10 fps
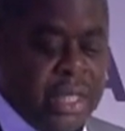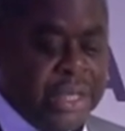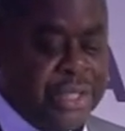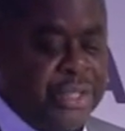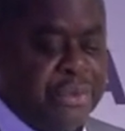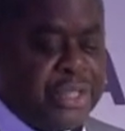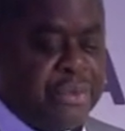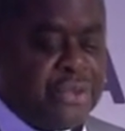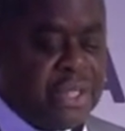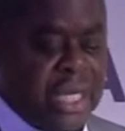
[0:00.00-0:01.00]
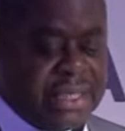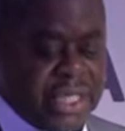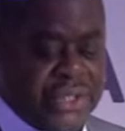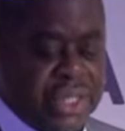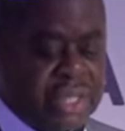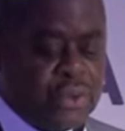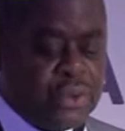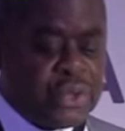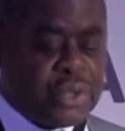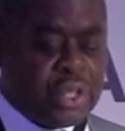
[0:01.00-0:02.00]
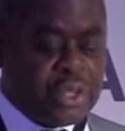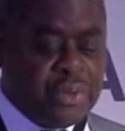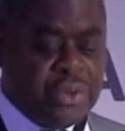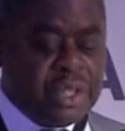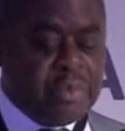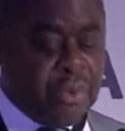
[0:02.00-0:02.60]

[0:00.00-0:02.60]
demutualization has also contributed